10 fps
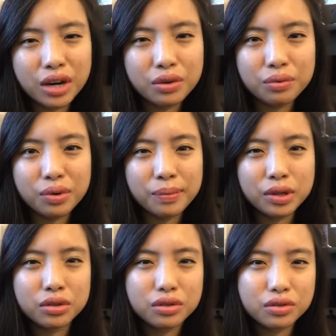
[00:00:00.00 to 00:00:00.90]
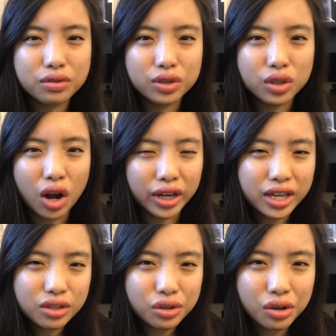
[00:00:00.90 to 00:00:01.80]
I don't remember
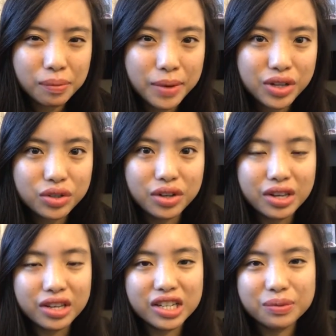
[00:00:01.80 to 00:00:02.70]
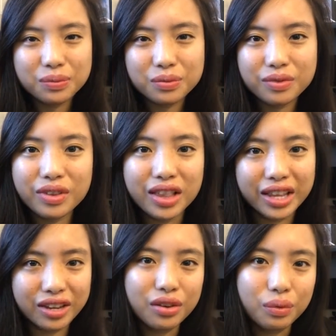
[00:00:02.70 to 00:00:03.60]
talking to her much because,
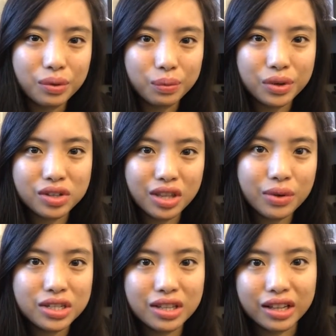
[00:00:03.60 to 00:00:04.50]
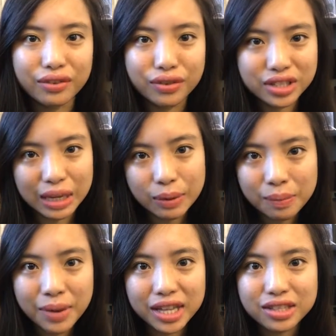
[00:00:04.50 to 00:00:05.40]
like, you know, we that was like the first time we
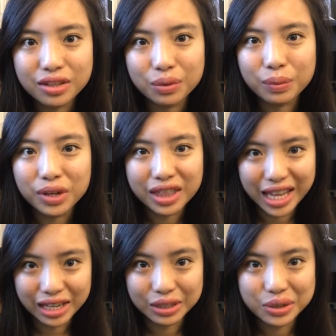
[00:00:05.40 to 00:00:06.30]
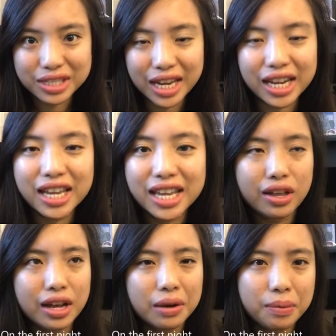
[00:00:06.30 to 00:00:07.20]
met, so we weren't that close yet.
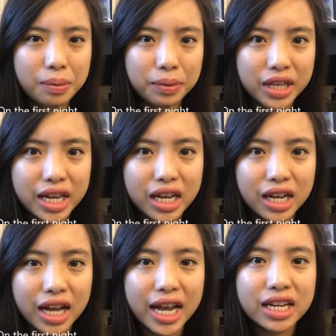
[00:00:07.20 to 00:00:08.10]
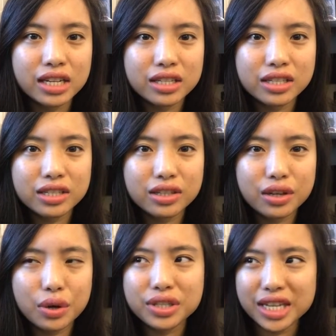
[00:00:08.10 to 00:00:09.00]
I remember playing a hide and
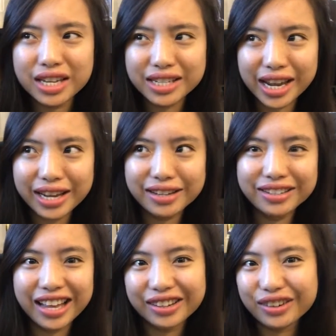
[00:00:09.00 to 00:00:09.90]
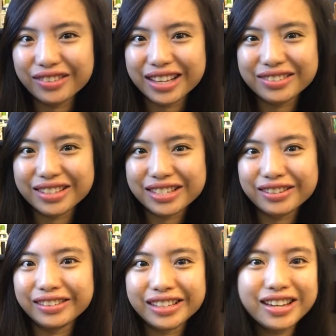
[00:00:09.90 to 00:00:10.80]
go seek tag. I don't know if that's what it's
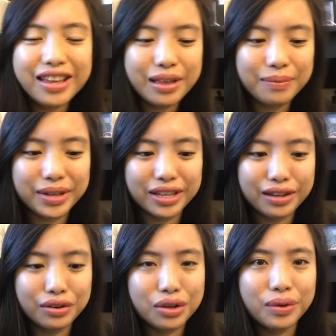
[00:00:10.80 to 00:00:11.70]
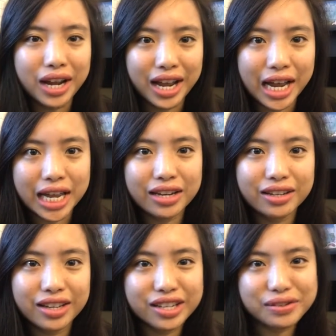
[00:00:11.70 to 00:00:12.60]
called, but you know, you would
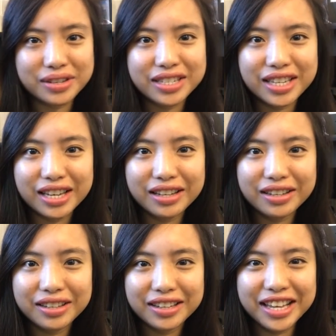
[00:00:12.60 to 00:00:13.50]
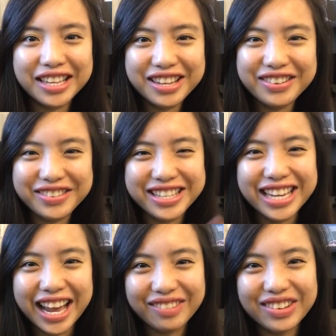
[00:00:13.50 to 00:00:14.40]
hide and you would seek and you would
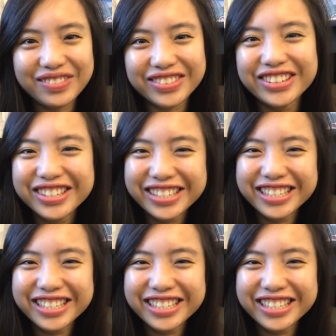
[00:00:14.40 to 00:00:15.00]
tag people.